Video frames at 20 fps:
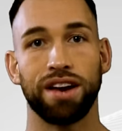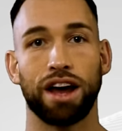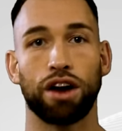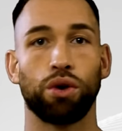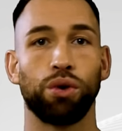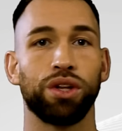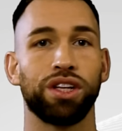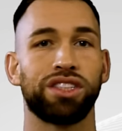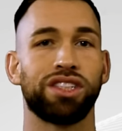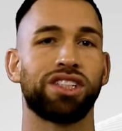not
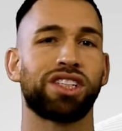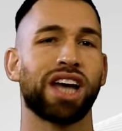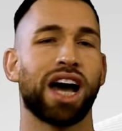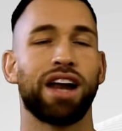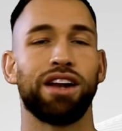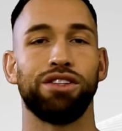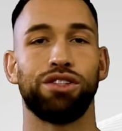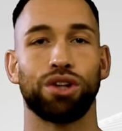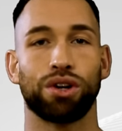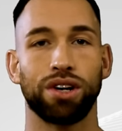only is this kind
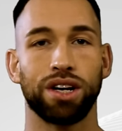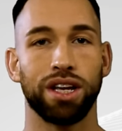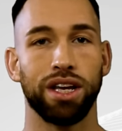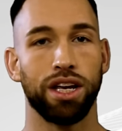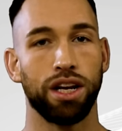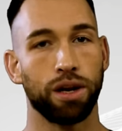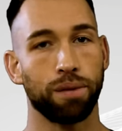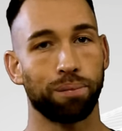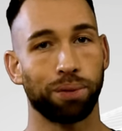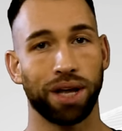of dirty
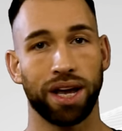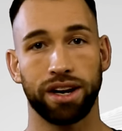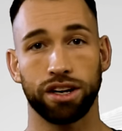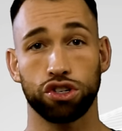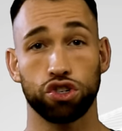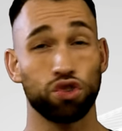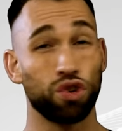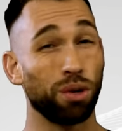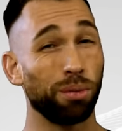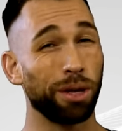eating plan
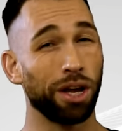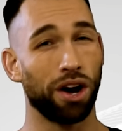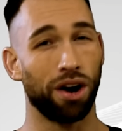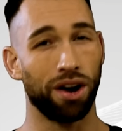extremely